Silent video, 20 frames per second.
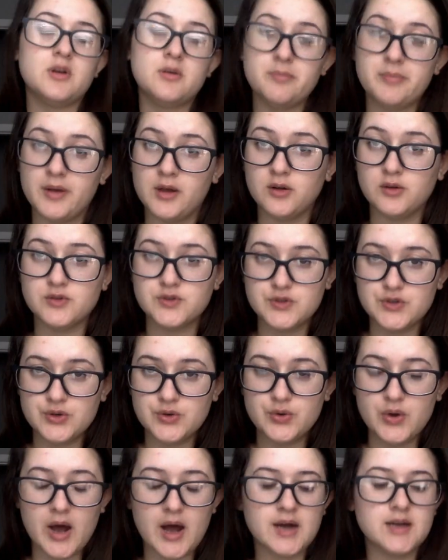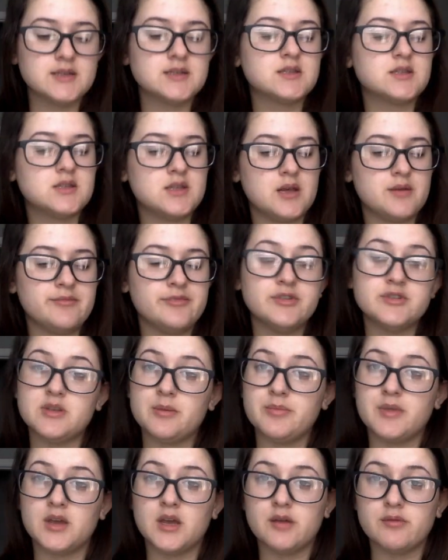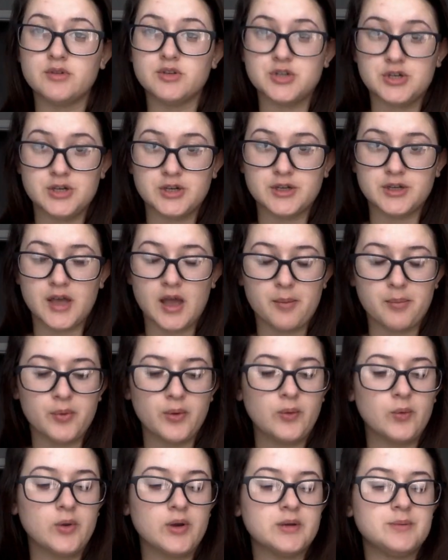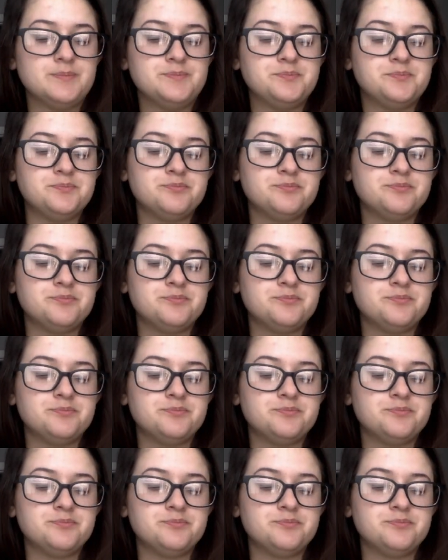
compelled to, ask them for something in return, Capricorn.